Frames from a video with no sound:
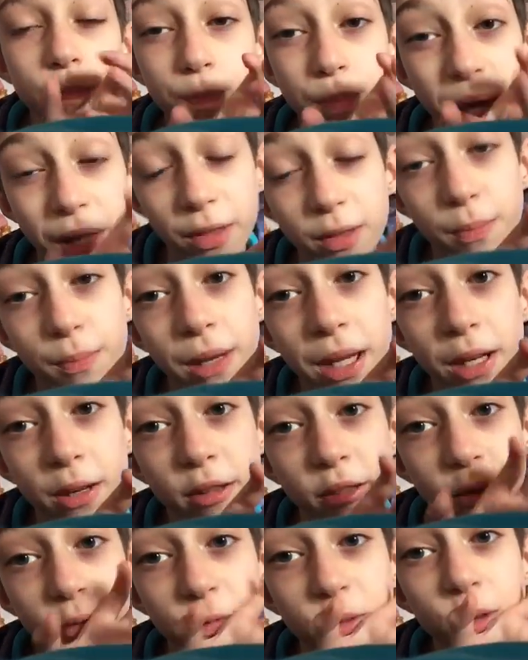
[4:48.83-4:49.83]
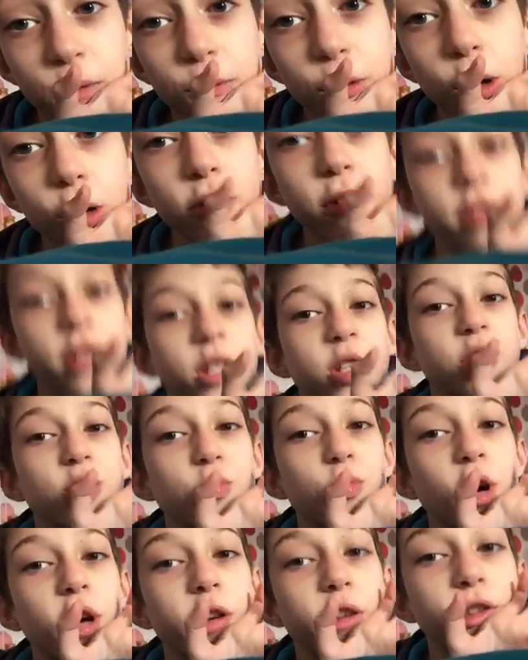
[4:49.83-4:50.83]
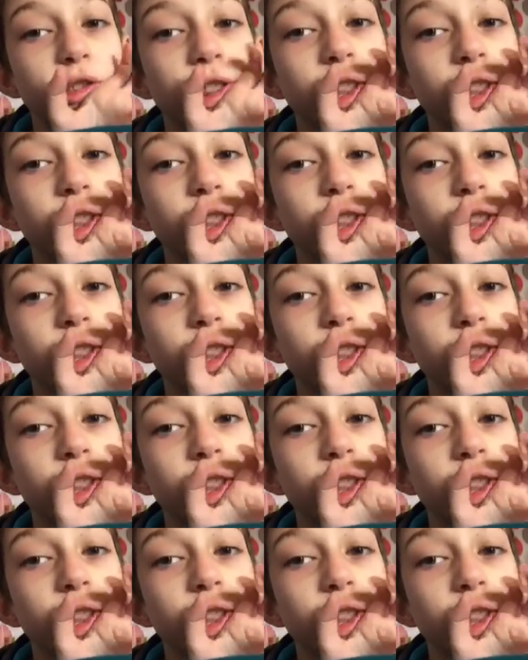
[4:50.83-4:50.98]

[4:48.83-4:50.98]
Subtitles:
best bits of the vlogs into one.